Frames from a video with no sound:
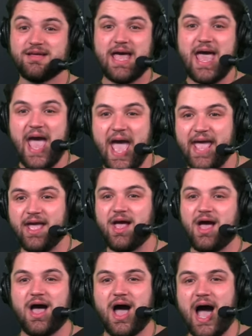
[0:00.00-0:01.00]
"Hey,
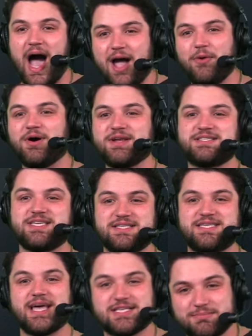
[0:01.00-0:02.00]
I want to see
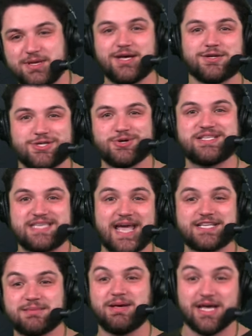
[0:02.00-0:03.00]
Taysom Hill doing
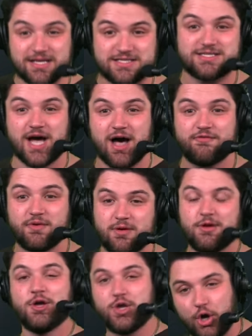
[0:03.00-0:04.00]
Taysom Hill stuff.
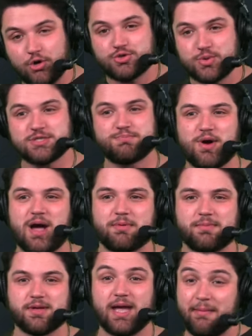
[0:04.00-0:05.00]
Coach Rizz,
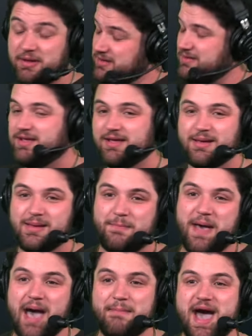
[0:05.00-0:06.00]
probably." I mean,
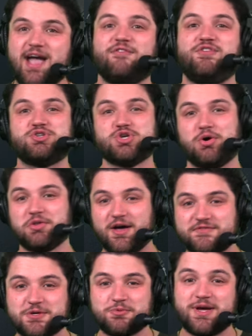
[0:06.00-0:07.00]
Pat McAfee showing
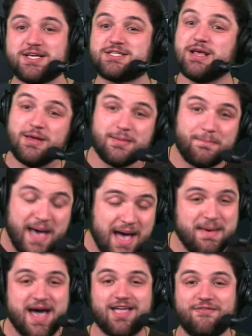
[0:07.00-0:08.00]
love to Rizz. Pat
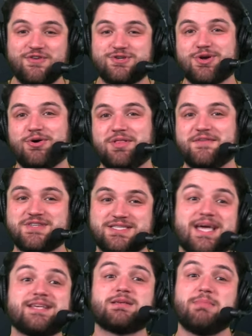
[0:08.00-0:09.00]
McAfee showing love to
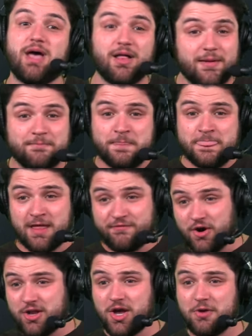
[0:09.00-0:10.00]
Taysom Hill. And
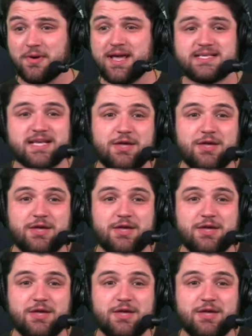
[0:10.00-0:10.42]
for a good reason.